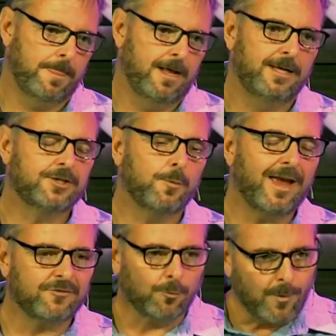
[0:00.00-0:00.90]
And so we
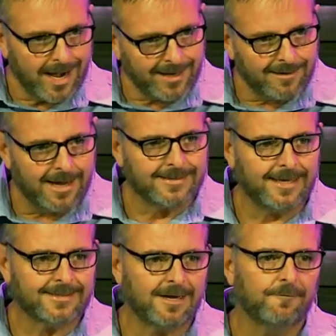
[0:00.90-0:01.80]
have to recognize
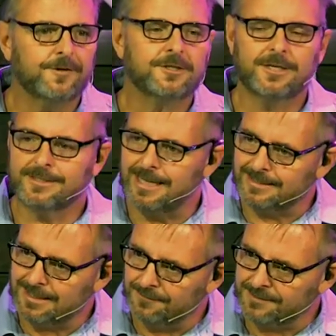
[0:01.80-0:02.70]
that selfishness and that
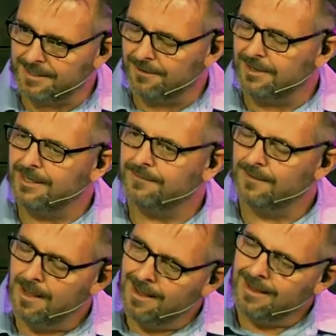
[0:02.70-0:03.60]
self centeredness,
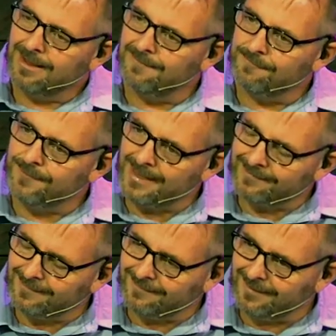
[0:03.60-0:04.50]

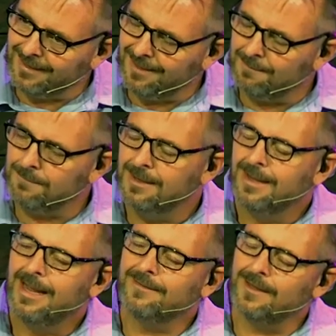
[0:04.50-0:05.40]
confess it to Him,
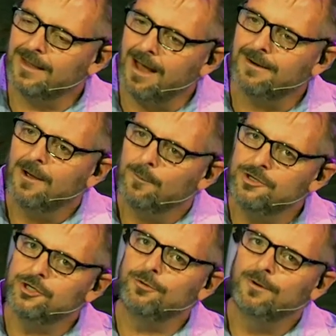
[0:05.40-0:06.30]
and say, God,
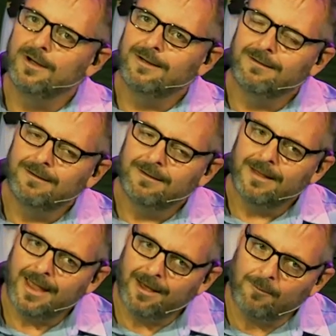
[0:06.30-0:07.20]
would you
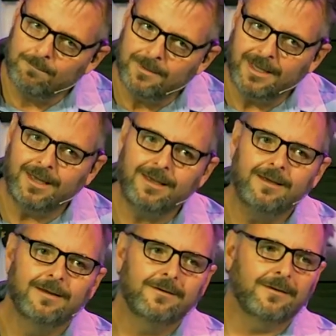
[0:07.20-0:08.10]
help me
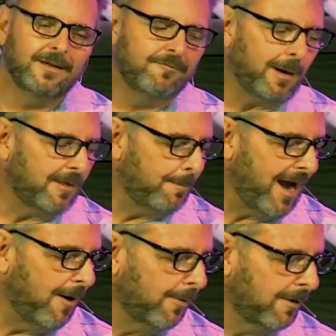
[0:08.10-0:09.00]
to live by the
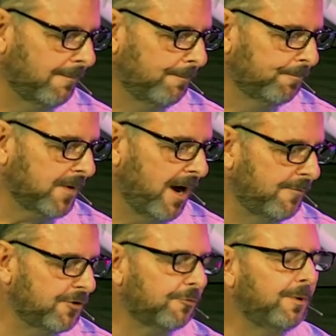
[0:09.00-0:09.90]
power of
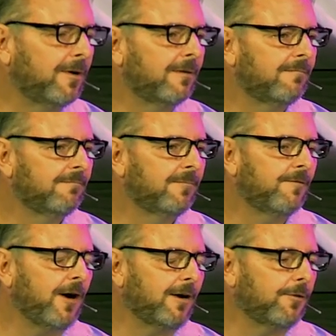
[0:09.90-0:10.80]
your Spirit? The
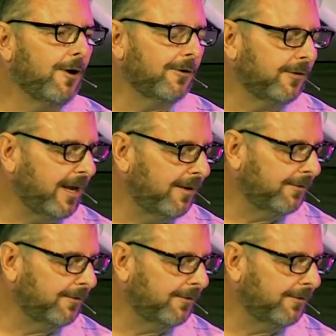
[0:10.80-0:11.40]
final thought today is